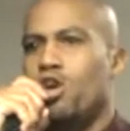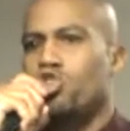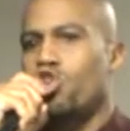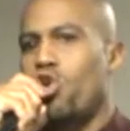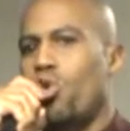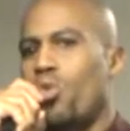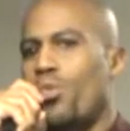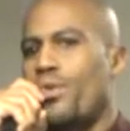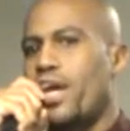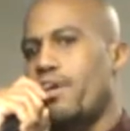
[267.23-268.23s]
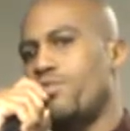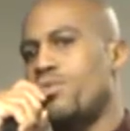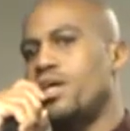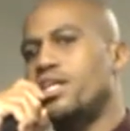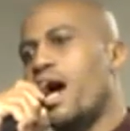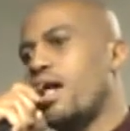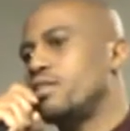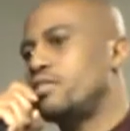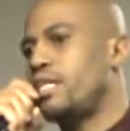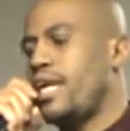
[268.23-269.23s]
So if you get a
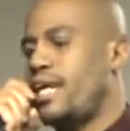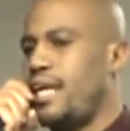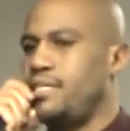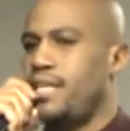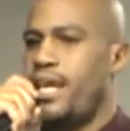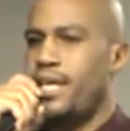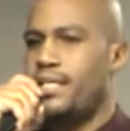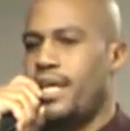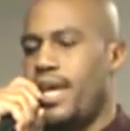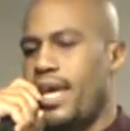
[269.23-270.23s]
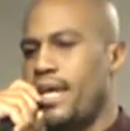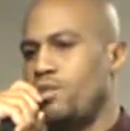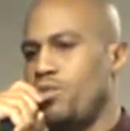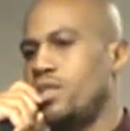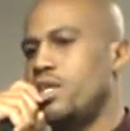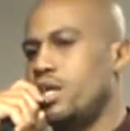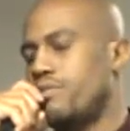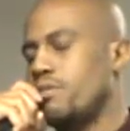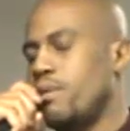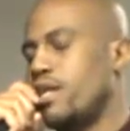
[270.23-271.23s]
dollar, it, it's, it's it's one thing
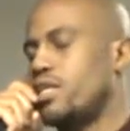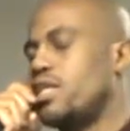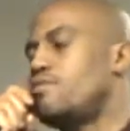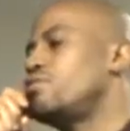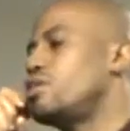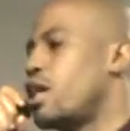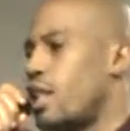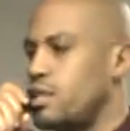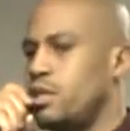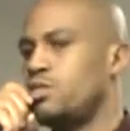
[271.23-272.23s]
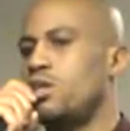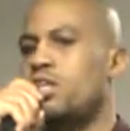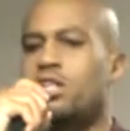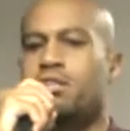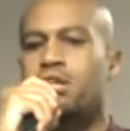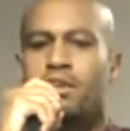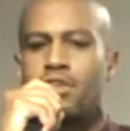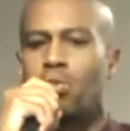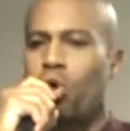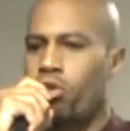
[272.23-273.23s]
if somebody give you a dollar, it's another thing
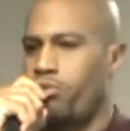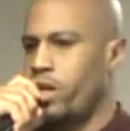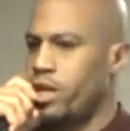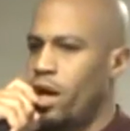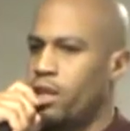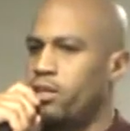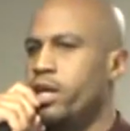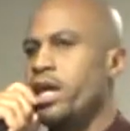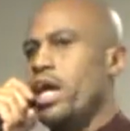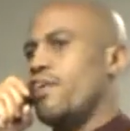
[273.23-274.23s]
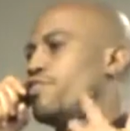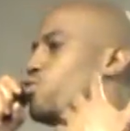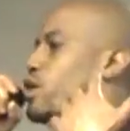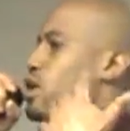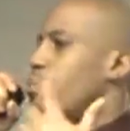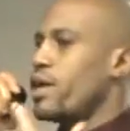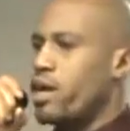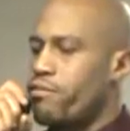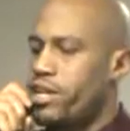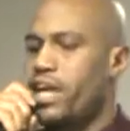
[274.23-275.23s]
if you work for that dollar. If you get up
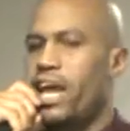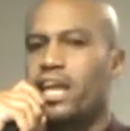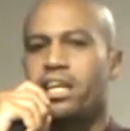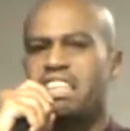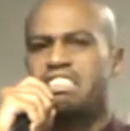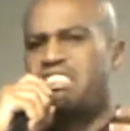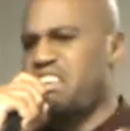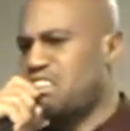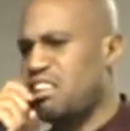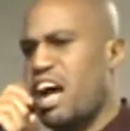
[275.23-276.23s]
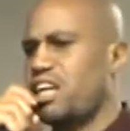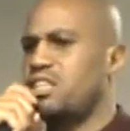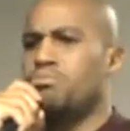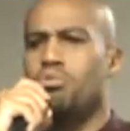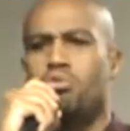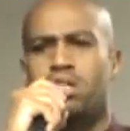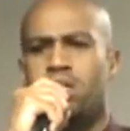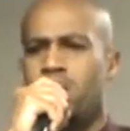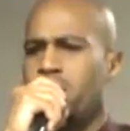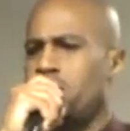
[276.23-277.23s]
every day at six o'clock in the
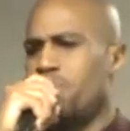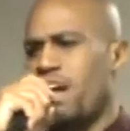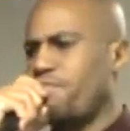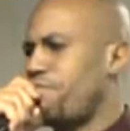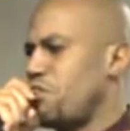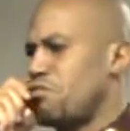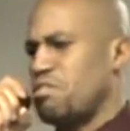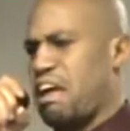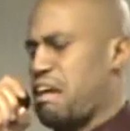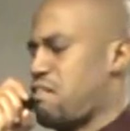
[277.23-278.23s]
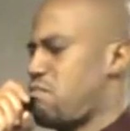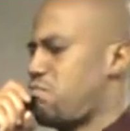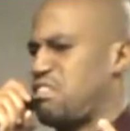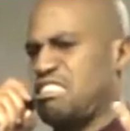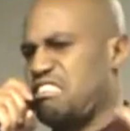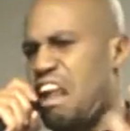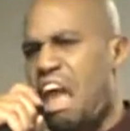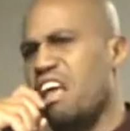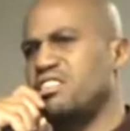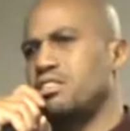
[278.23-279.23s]
morning, you might feel like just
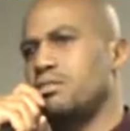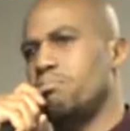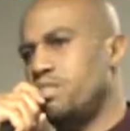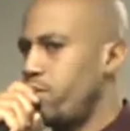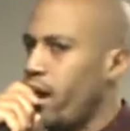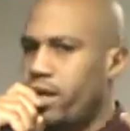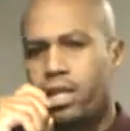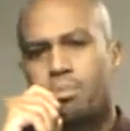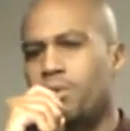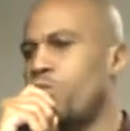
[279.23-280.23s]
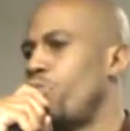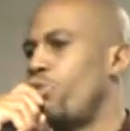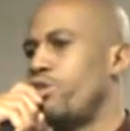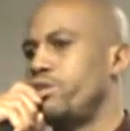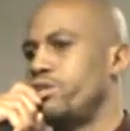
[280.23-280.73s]
nasty, but you gotta get up and go to work.